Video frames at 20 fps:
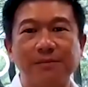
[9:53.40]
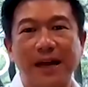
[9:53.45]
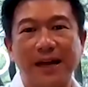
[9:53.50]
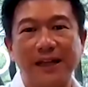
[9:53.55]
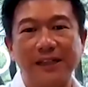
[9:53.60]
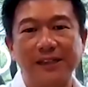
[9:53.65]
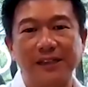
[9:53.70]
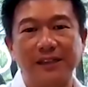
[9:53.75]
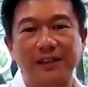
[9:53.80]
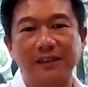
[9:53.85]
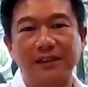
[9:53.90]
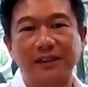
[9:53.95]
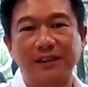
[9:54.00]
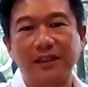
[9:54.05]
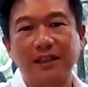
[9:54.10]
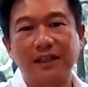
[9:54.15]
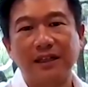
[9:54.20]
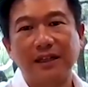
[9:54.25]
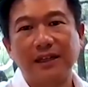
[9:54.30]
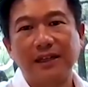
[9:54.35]
SM has it.
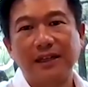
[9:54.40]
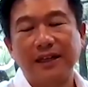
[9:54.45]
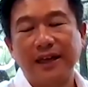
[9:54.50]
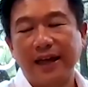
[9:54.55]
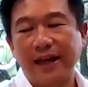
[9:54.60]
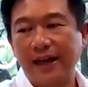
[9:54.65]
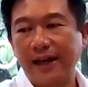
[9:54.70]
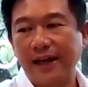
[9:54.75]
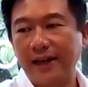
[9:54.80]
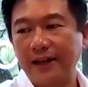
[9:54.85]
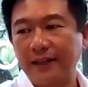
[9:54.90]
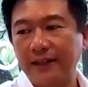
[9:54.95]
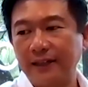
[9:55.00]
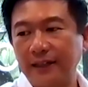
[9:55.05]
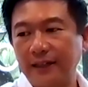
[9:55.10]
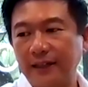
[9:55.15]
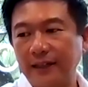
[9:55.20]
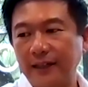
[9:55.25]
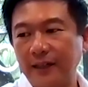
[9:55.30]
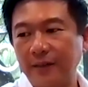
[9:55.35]
And
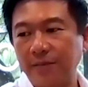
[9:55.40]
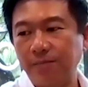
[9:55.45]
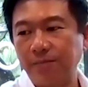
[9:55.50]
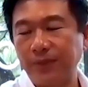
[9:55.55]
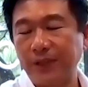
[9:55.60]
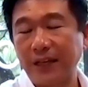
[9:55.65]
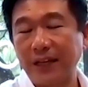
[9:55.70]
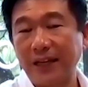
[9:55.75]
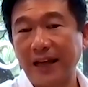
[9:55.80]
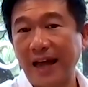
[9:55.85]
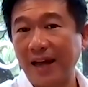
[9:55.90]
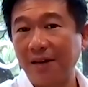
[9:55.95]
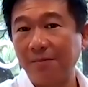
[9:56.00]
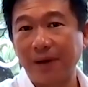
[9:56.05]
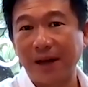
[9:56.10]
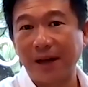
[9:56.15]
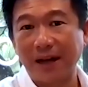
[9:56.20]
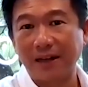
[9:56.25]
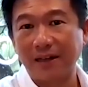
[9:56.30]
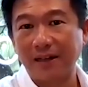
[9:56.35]
the
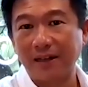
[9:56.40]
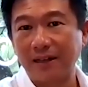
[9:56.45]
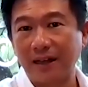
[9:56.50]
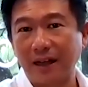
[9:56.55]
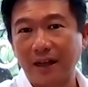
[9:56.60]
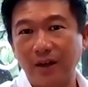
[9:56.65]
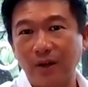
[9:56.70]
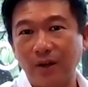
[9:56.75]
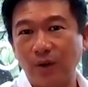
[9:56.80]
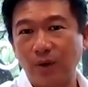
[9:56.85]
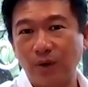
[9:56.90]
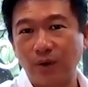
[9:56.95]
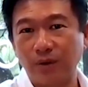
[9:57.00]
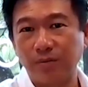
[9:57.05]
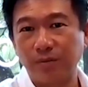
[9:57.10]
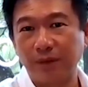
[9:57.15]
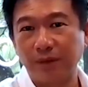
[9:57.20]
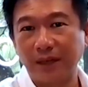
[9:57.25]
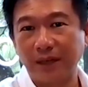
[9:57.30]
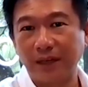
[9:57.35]
land bank alone,
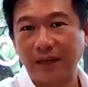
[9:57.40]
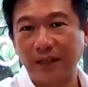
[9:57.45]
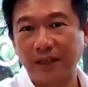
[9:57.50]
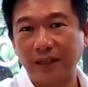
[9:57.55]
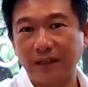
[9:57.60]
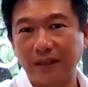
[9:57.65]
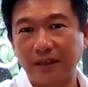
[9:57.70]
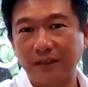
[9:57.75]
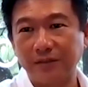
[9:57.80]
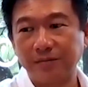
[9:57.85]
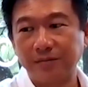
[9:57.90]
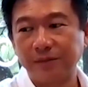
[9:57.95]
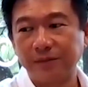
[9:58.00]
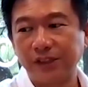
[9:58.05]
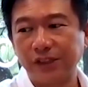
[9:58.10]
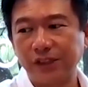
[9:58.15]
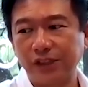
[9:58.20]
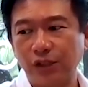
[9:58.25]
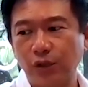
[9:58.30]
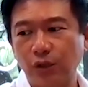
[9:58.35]
my God,
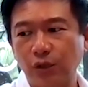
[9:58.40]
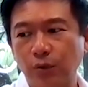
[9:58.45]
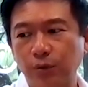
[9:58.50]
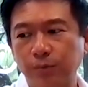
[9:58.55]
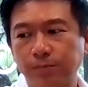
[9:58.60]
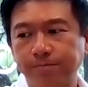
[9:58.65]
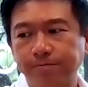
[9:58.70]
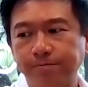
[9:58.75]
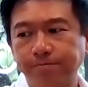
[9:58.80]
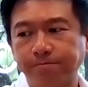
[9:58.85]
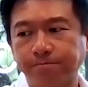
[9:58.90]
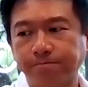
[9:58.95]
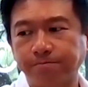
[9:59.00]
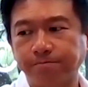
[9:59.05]
So